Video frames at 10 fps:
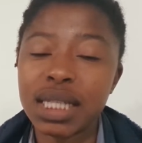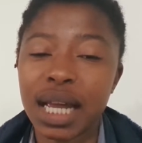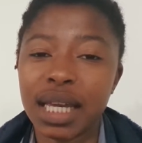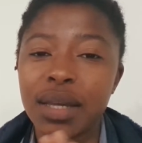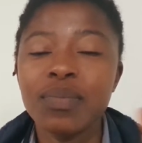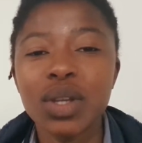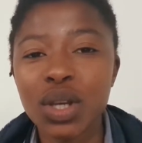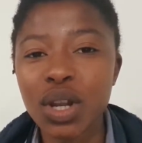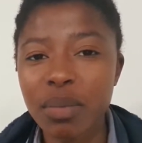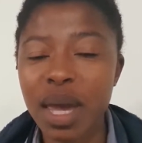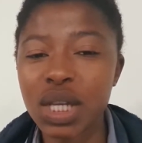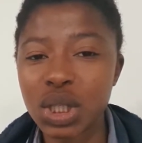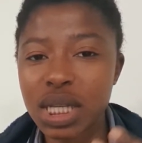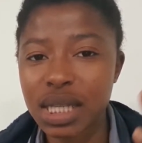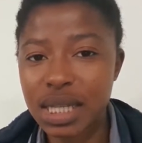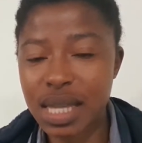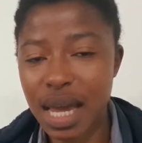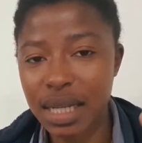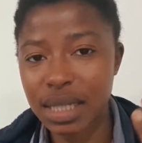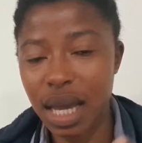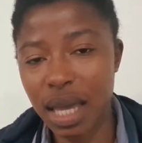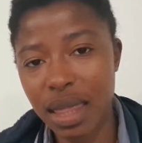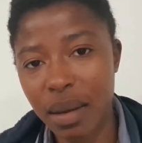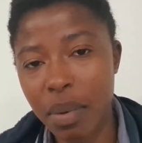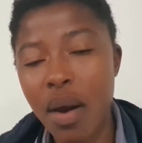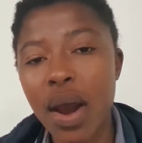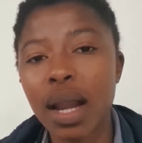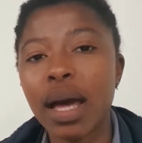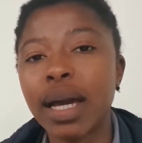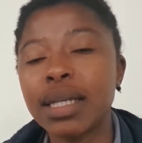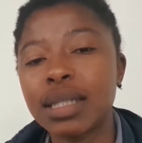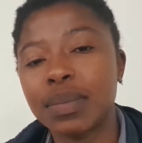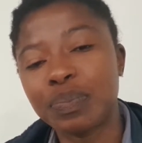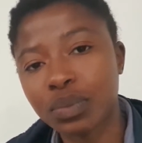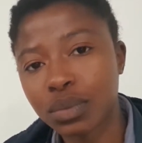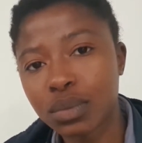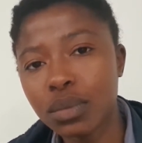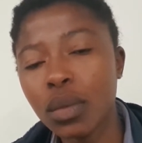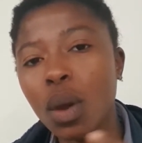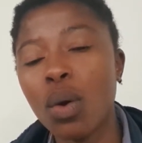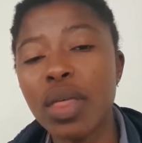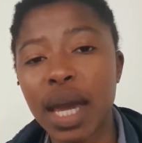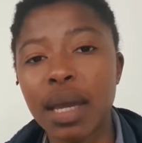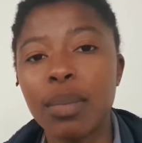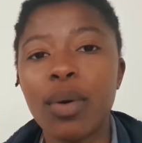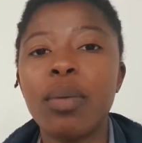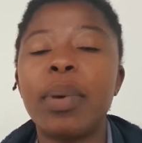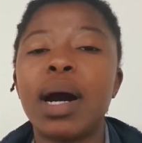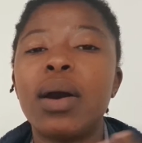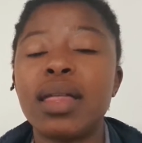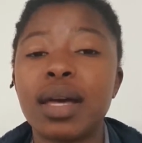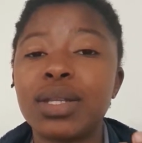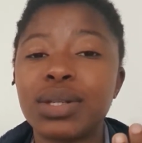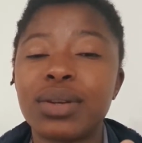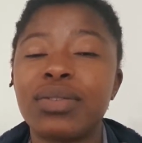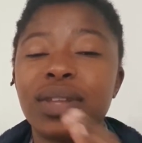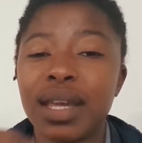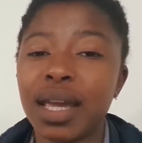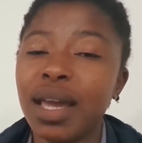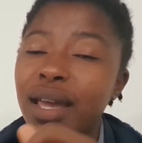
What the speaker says: like, patients that are either paralyzed or they're immobile and that sort of thing.